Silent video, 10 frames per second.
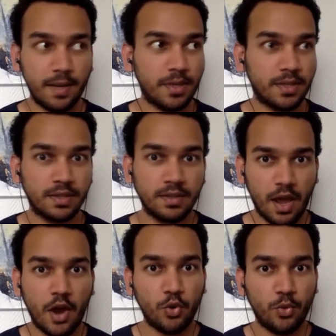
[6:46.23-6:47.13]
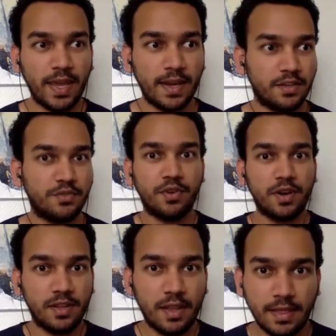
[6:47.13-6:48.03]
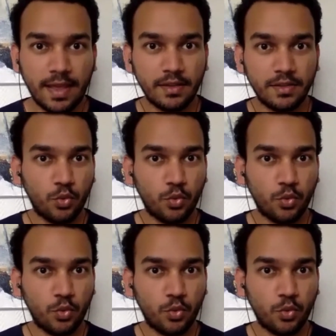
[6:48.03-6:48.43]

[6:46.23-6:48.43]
but how do we get it further than that?